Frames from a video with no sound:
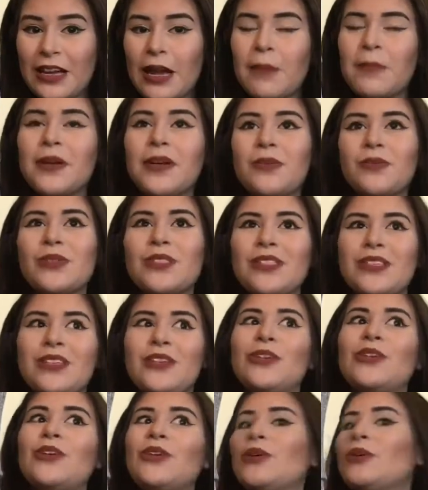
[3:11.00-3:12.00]
I mean, it wasn't
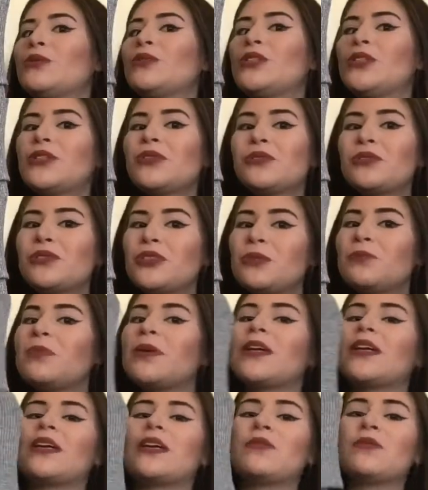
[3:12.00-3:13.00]
huge, huge,
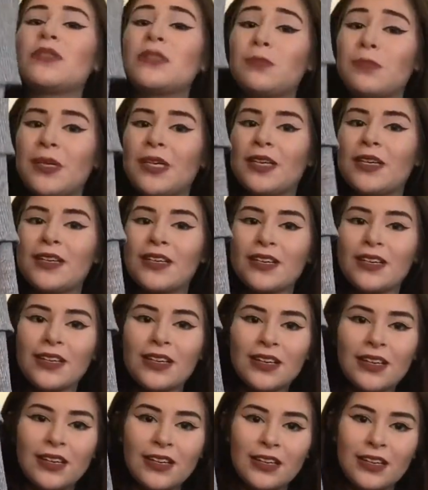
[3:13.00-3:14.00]
but it was big.
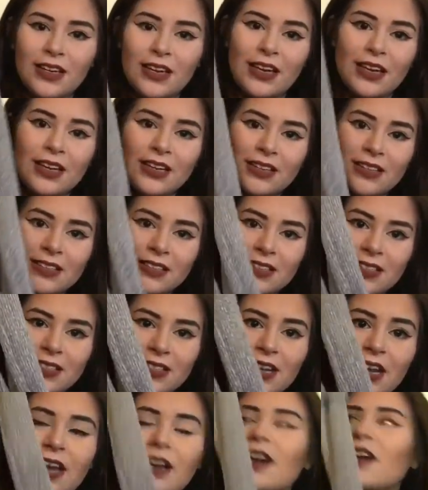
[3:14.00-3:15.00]
And
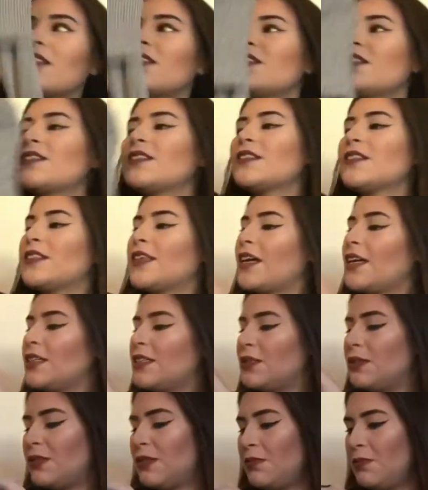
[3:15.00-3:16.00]
I got this in
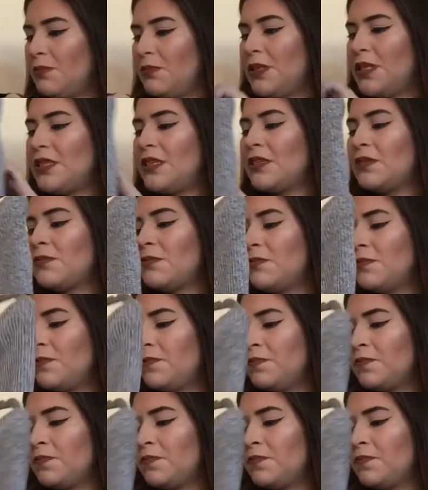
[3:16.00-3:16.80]
size medium.